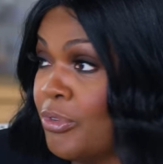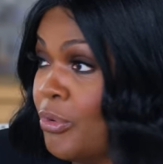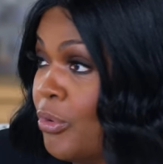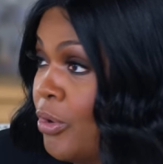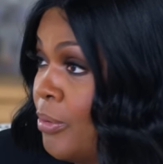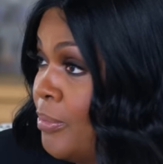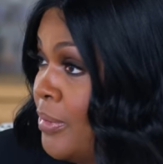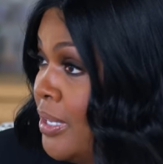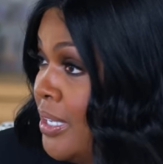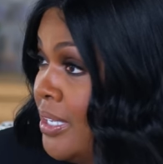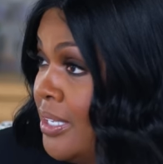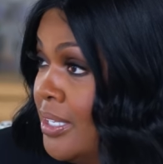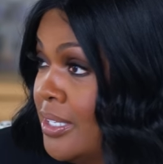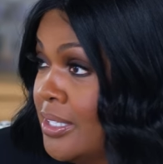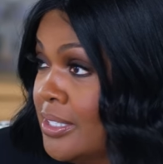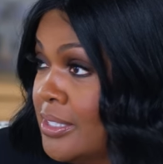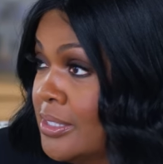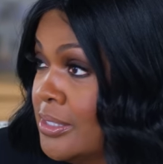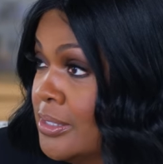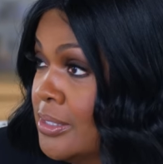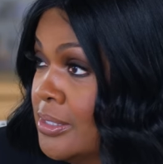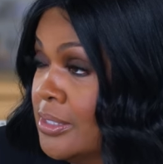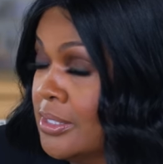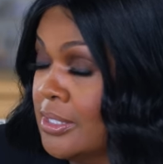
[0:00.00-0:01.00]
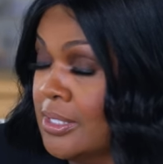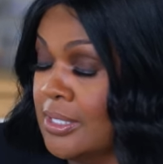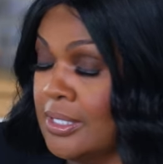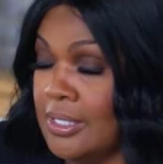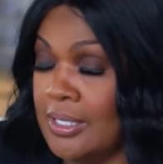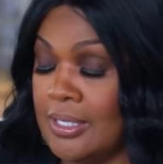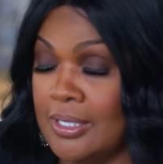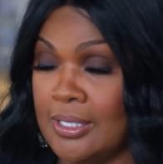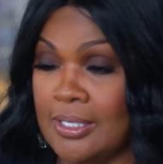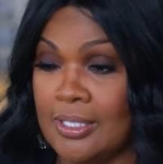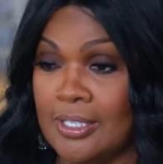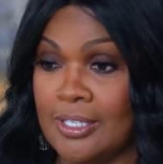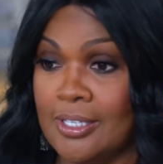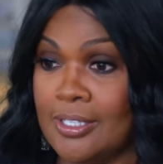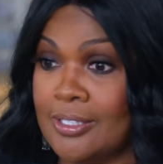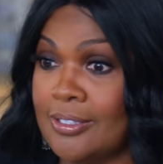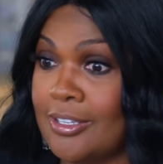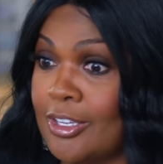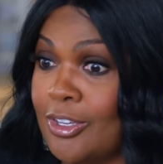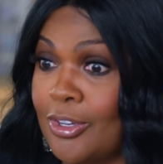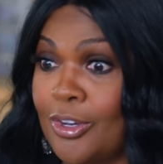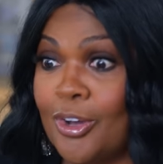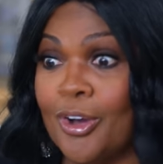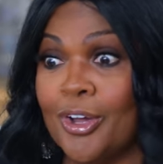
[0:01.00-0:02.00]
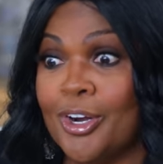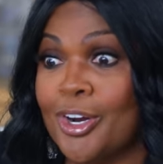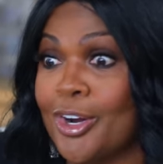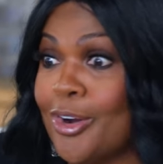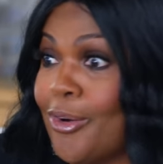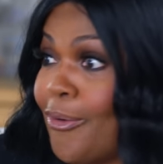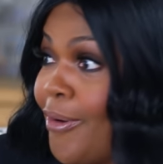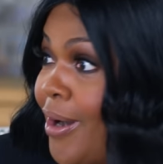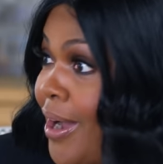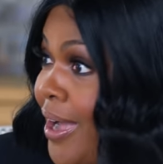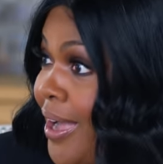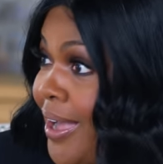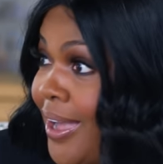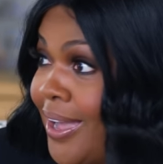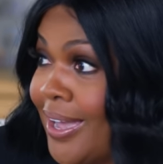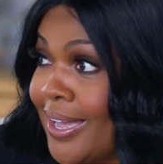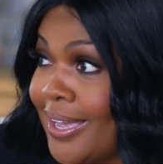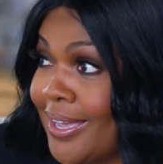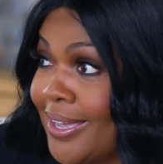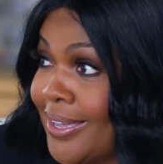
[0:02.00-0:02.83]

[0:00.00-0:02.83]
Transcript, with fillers: for me. Yes, ma'am. Uh, you're gonna cry.